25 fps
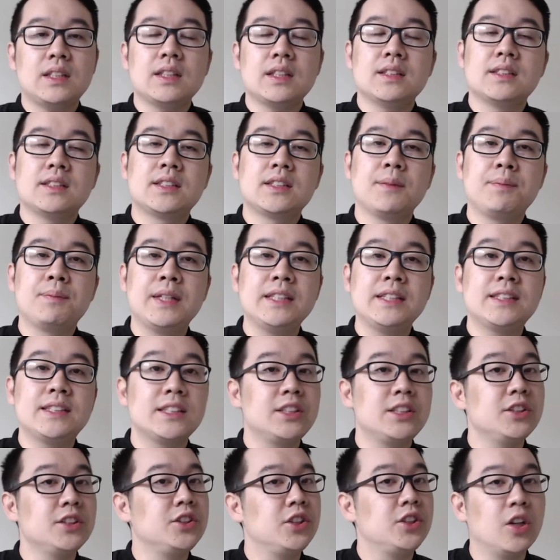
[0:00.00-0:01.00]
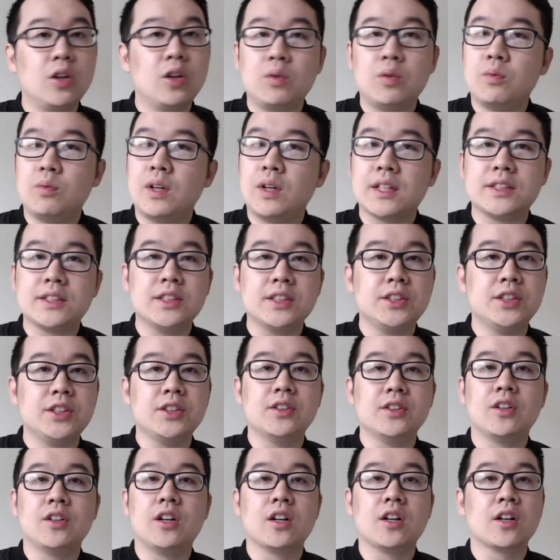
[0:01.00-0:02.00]
Some things that you don't want to
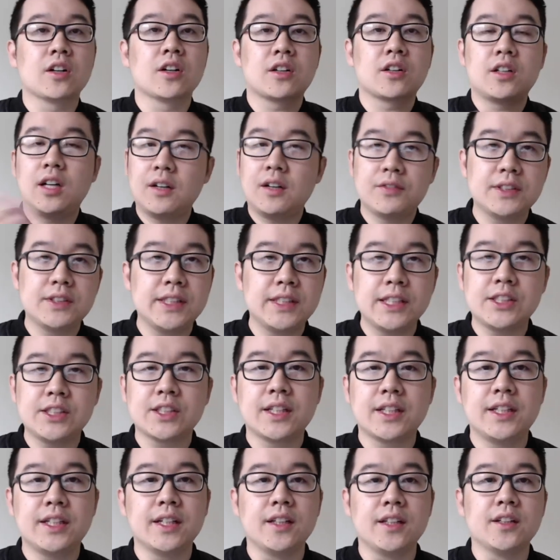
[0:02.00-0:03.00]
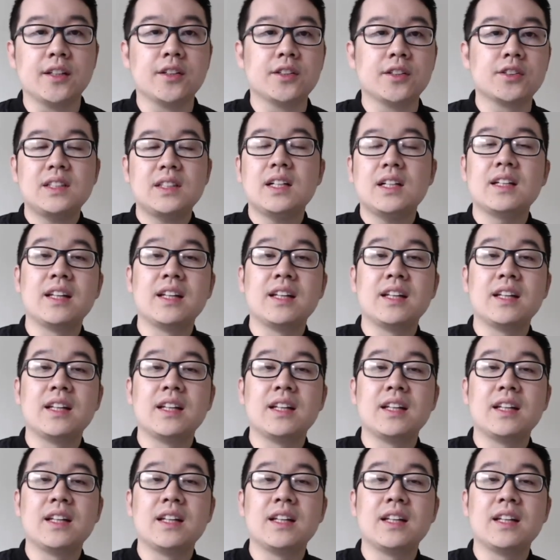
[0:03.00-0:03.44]
do are conversation killers,